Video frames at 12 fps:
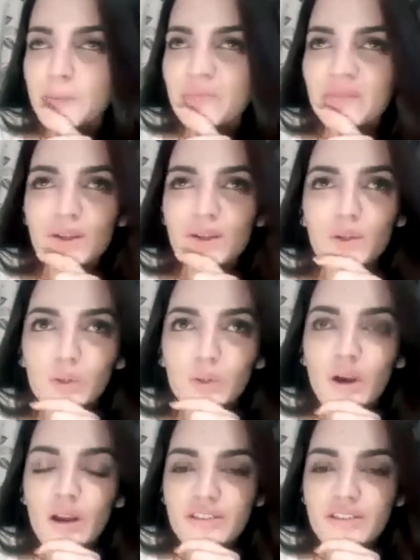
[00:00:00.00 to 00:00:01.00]
Oh
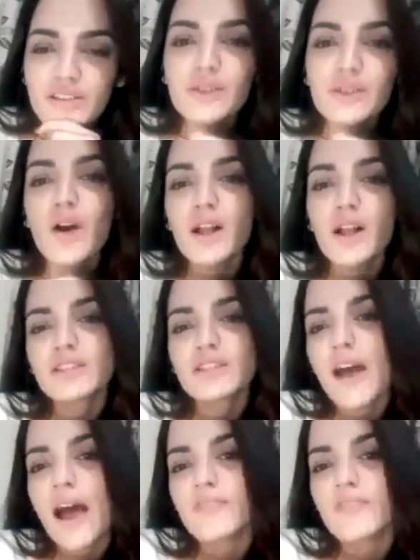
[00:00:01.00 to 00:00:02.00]
gosh, you also
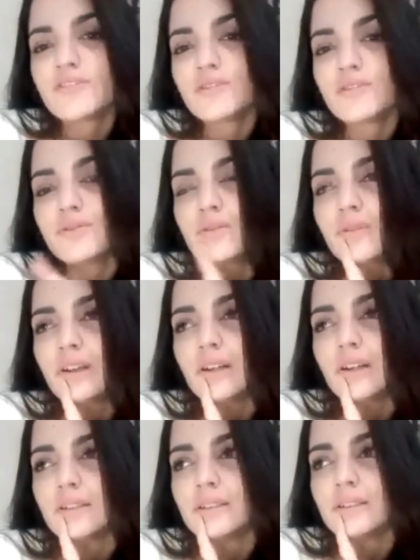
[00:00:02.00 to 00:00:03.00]
have to
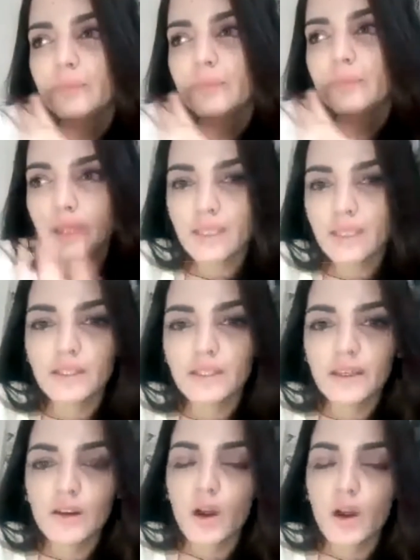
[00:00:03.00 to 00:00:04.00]
be there
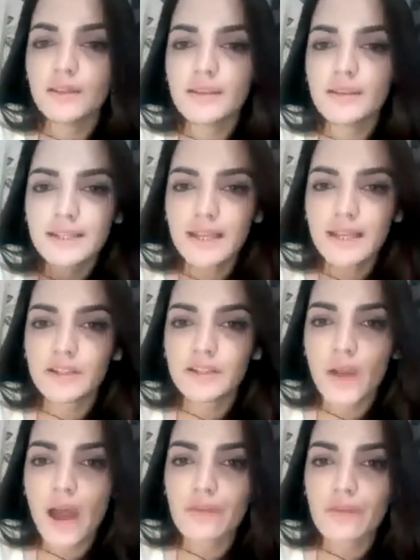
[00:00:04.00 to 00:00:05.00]
on the set. You
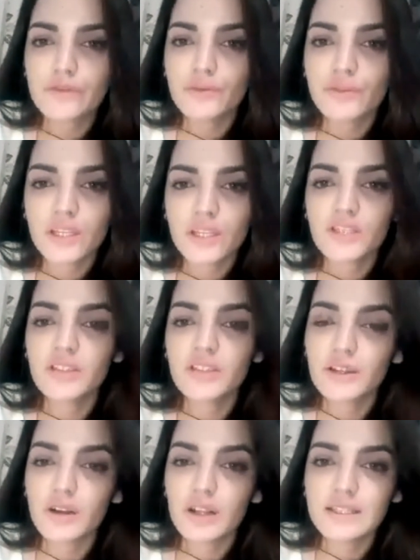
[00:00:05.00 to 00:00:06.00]
have to reach there
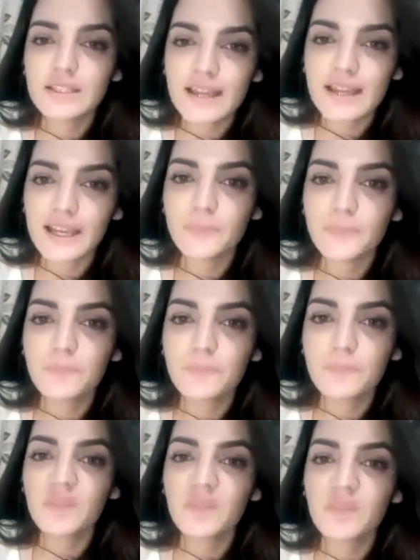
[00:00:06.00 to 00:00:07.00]
on time.
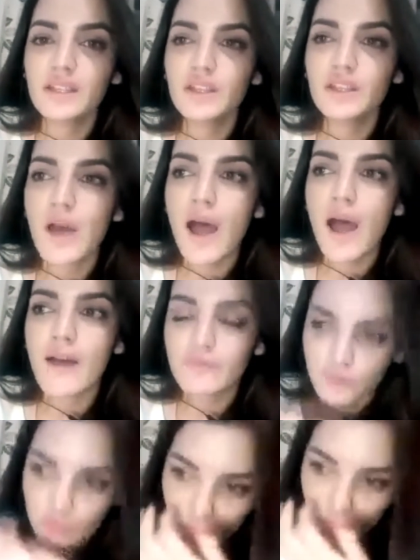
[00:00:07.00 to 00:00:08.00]
Then you have
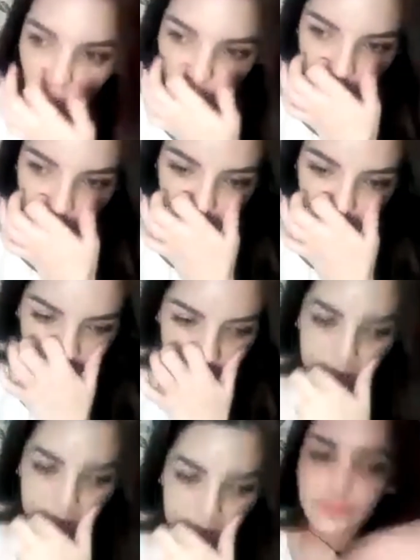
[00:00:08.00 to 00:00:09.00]
to
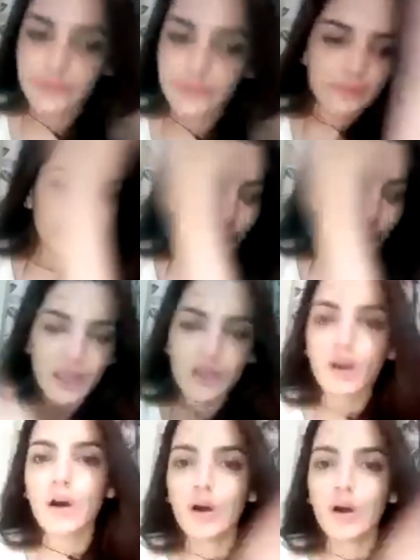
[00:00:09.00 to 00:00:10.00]
make
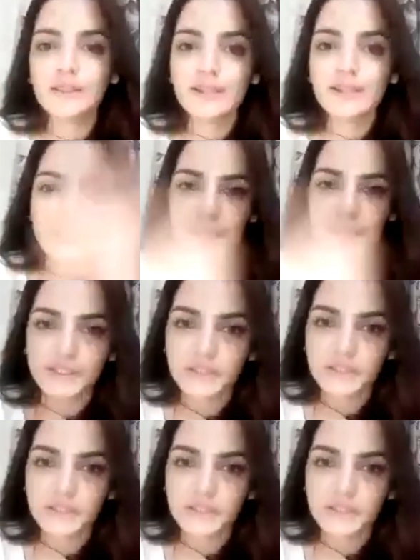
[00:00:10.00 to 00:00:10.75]
all the get up.